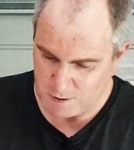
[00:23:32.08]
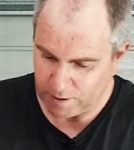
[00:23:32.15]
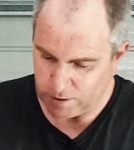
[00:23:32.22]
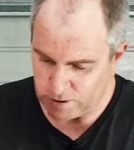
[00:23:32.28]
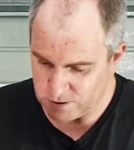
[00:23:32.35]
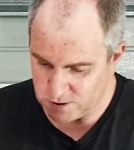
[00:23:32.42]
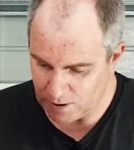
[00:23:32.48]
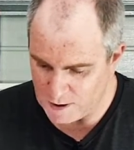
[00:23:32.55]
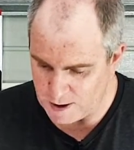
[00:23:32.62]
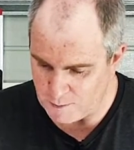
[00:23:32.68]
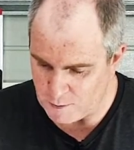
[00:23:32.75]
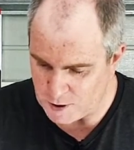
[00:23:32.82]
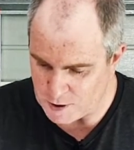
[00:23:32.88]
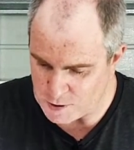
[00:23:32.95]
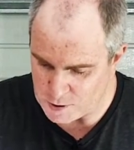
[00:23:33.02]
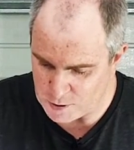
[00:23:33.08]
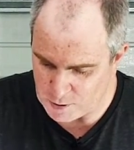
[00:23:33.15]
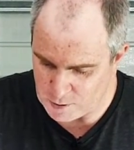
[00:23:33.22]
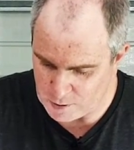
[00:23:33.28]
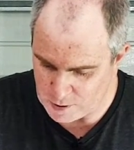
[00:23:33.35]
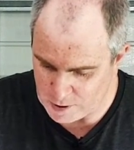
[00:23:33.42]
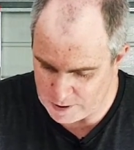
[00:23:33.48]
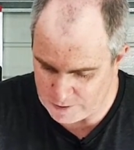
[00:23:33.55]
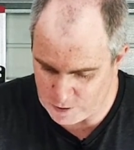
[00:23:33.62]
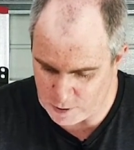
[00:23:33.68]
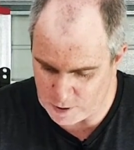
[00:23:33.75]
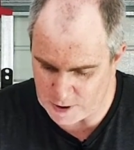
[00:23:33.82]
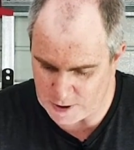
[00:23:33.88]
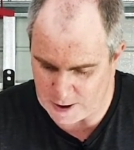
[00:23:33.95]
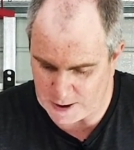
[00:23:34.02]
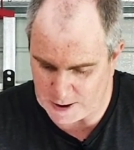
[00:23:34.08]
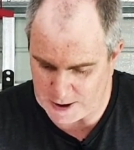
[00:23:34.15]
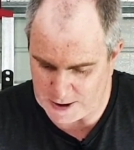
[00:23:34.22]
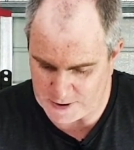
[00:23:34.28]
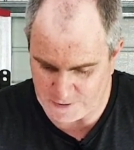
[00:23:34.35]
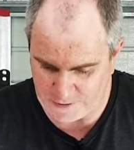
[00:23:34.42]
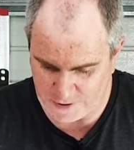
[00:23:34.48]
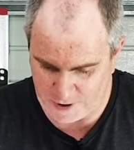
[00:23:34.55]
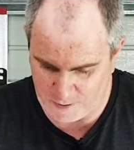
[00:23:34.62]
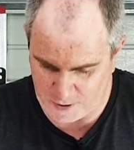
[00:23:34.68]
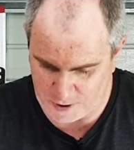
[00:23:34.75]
I think that might do. I'll have a look at that last frame.